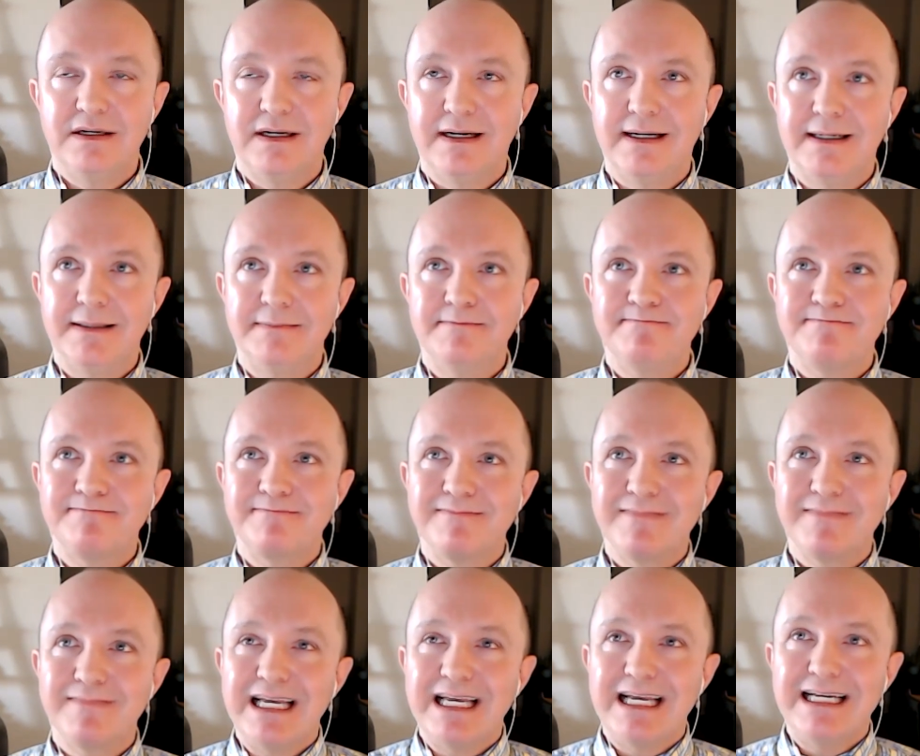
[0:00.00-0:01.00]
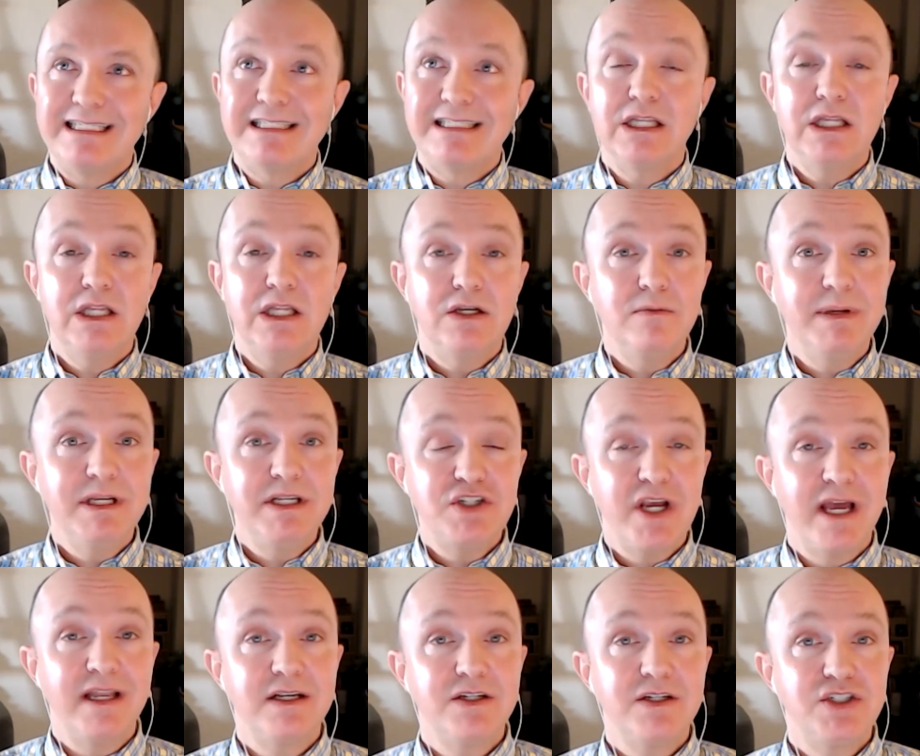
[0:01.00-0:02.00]
Um, it's a little bit
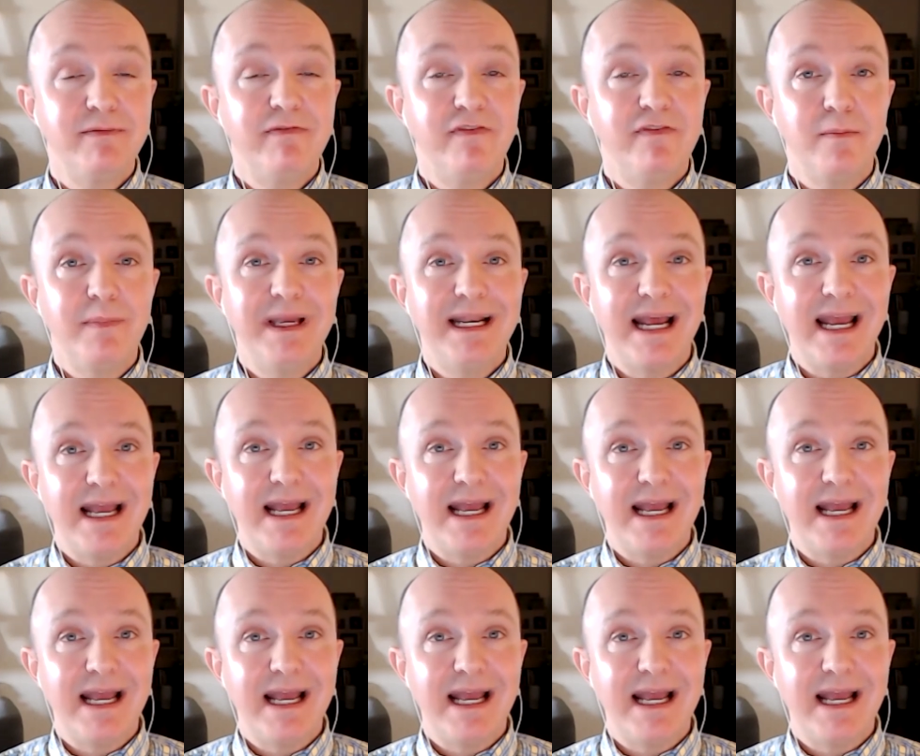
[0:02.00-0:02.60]
challenging for me to